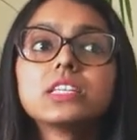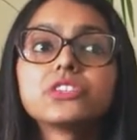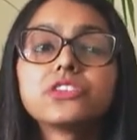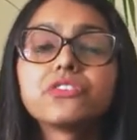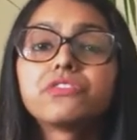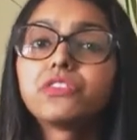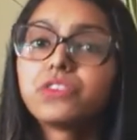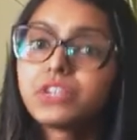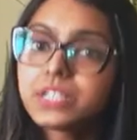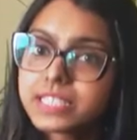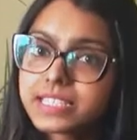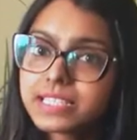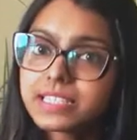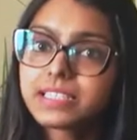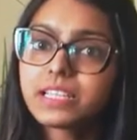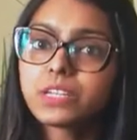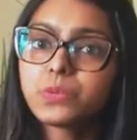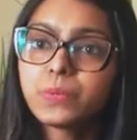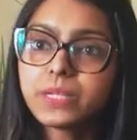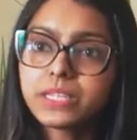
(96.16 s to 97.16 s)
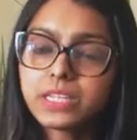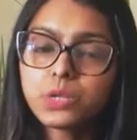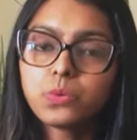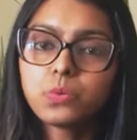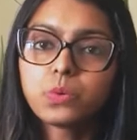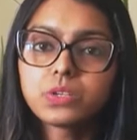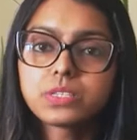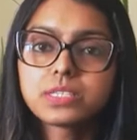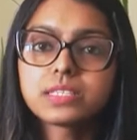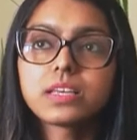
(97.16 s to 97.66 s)
The first thing that we did
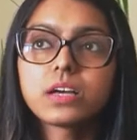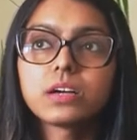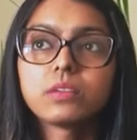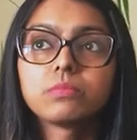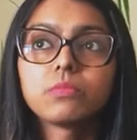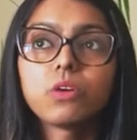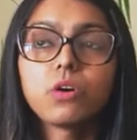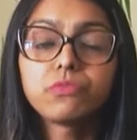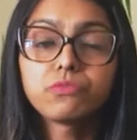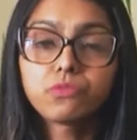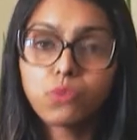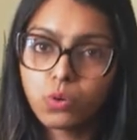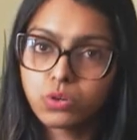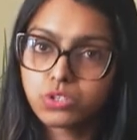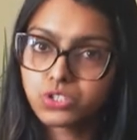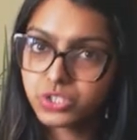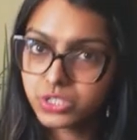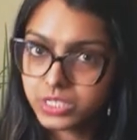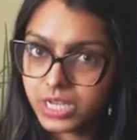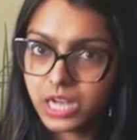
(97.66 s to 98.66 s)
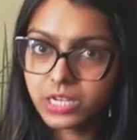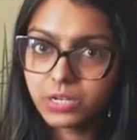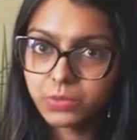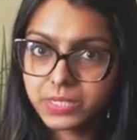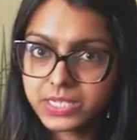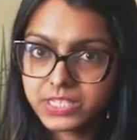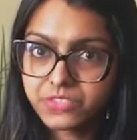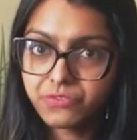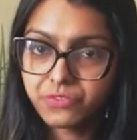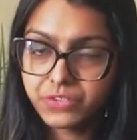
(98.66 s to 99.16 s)
was, of course, to start
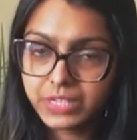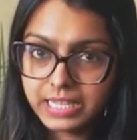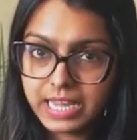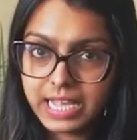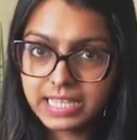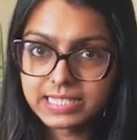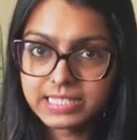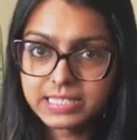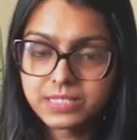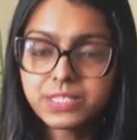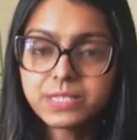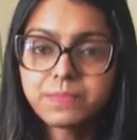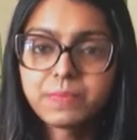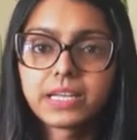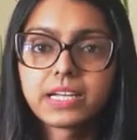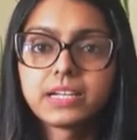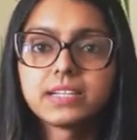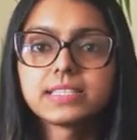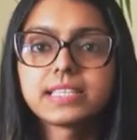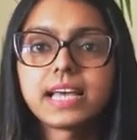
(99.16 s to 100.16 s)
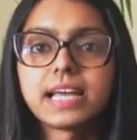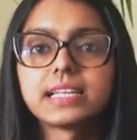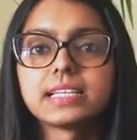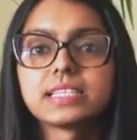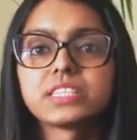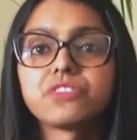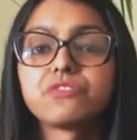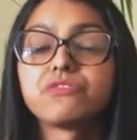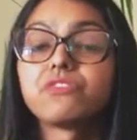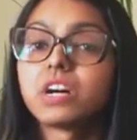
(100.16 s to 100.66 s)
out as freelancers, because that
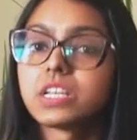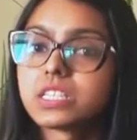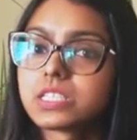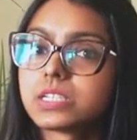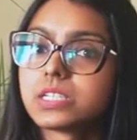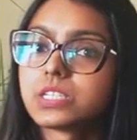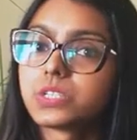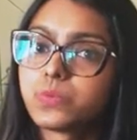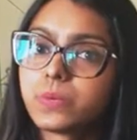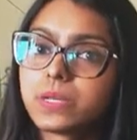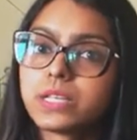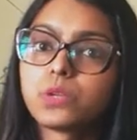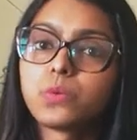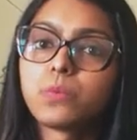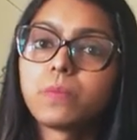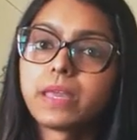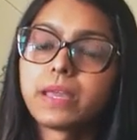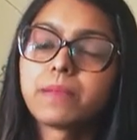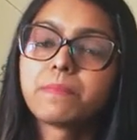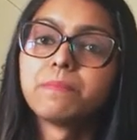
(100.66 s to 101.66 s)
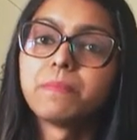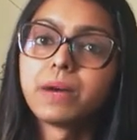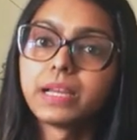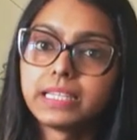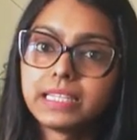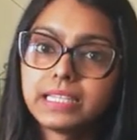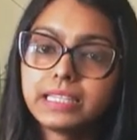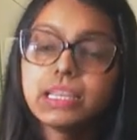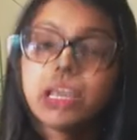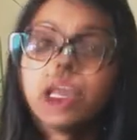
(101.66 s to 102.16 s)
is the fastest way to make
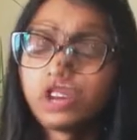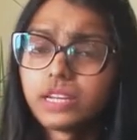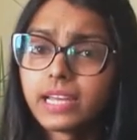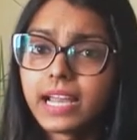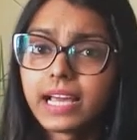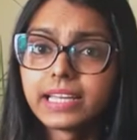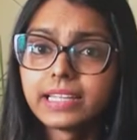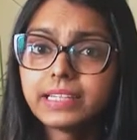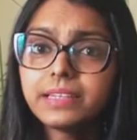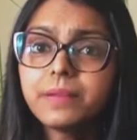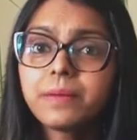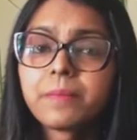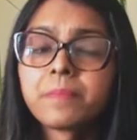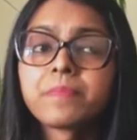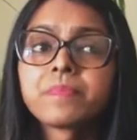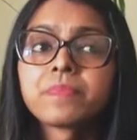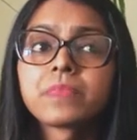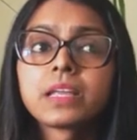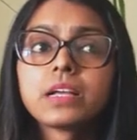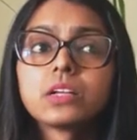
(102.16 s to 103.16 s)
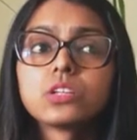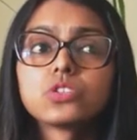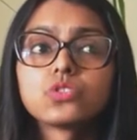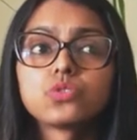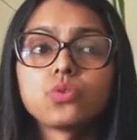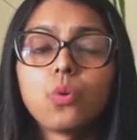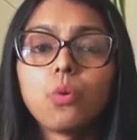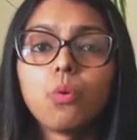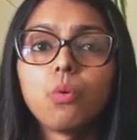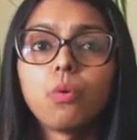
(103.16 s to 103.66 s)
money online.
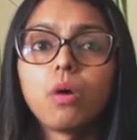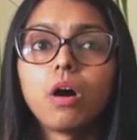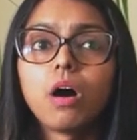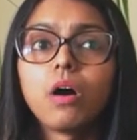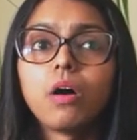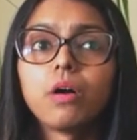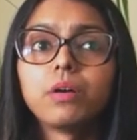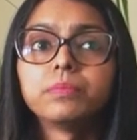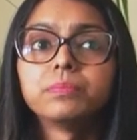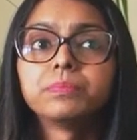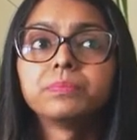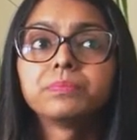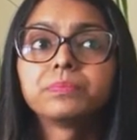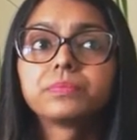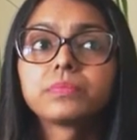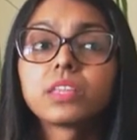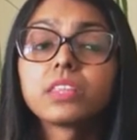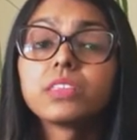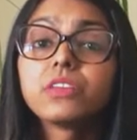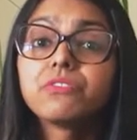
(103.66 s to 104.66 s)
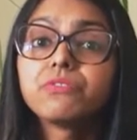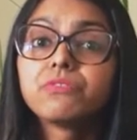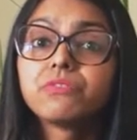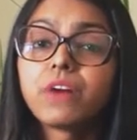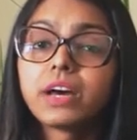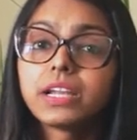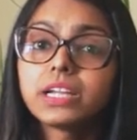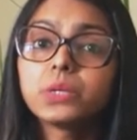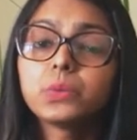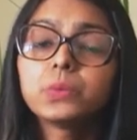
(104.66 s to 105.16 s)
So, the
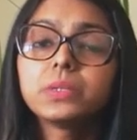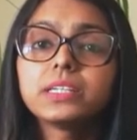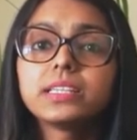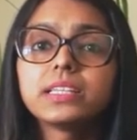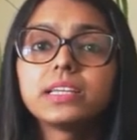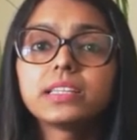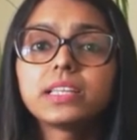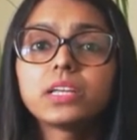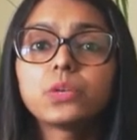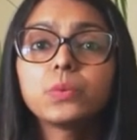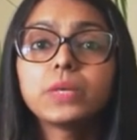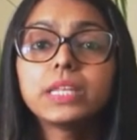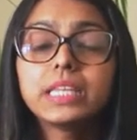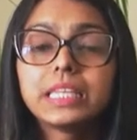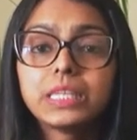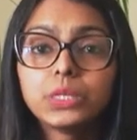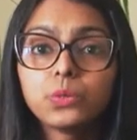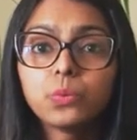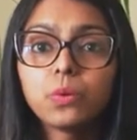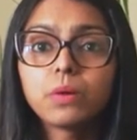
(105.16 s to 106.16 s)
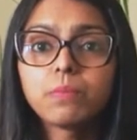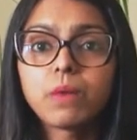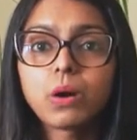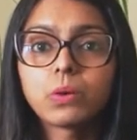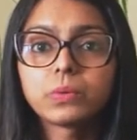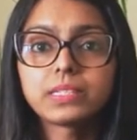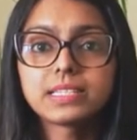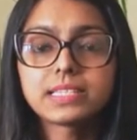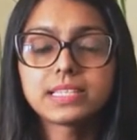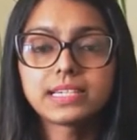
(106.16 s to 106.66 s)
one and only thing that we knew
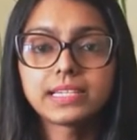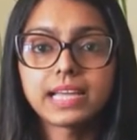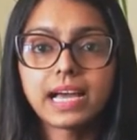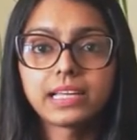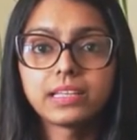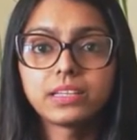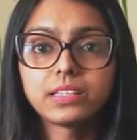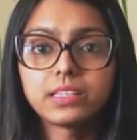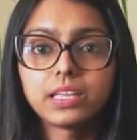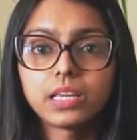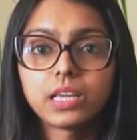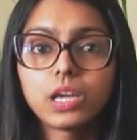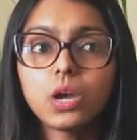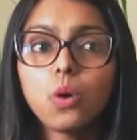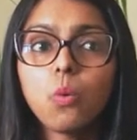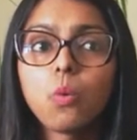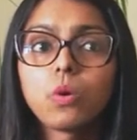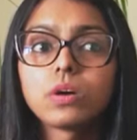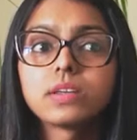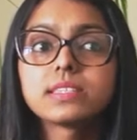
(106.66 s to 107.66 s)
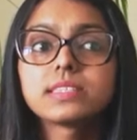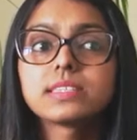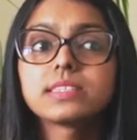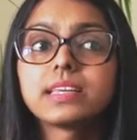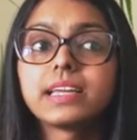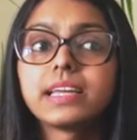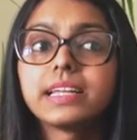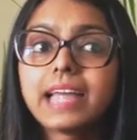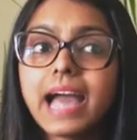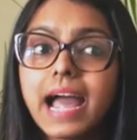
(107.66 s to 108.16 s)
about this entire thing was
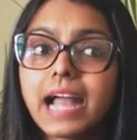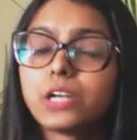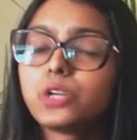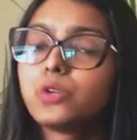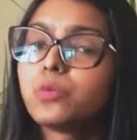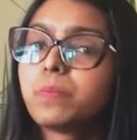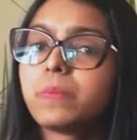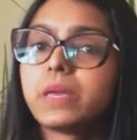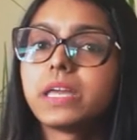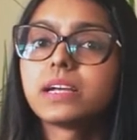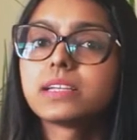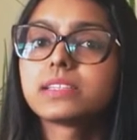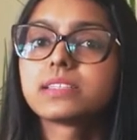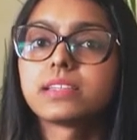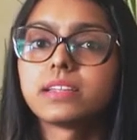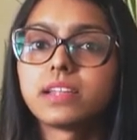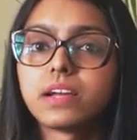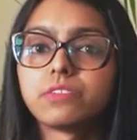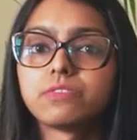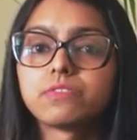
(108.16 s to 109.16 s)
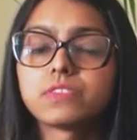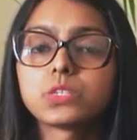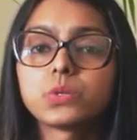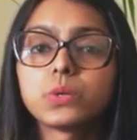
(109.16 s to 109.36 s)
it had to pay us enough.